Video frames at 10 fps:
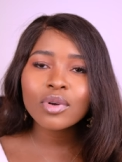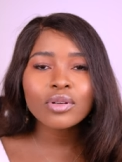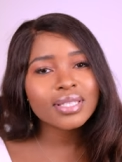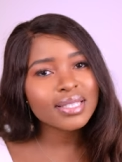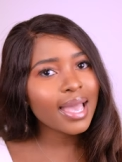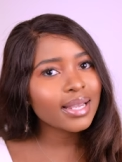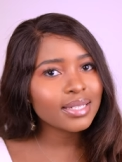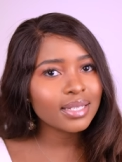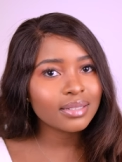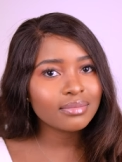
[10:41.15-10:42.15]
or
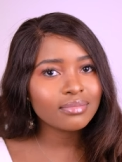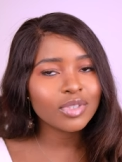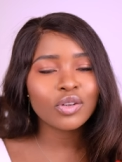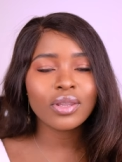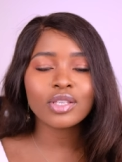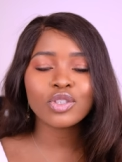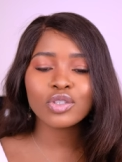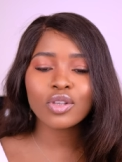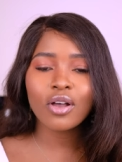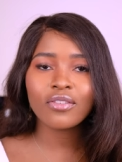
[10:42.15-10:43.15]
satin, you know, that
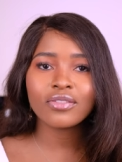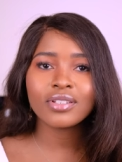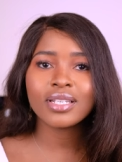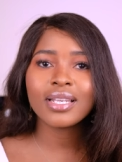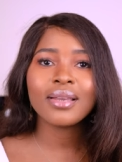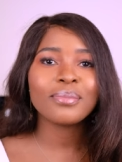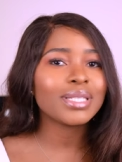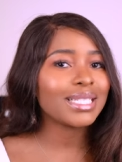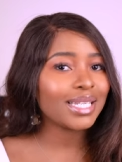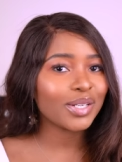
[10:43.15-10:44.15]
soft
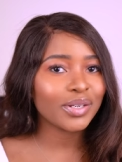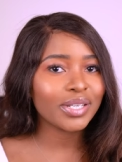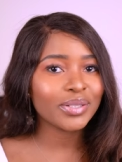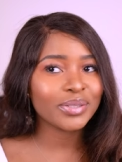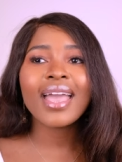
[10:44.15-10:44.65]
material.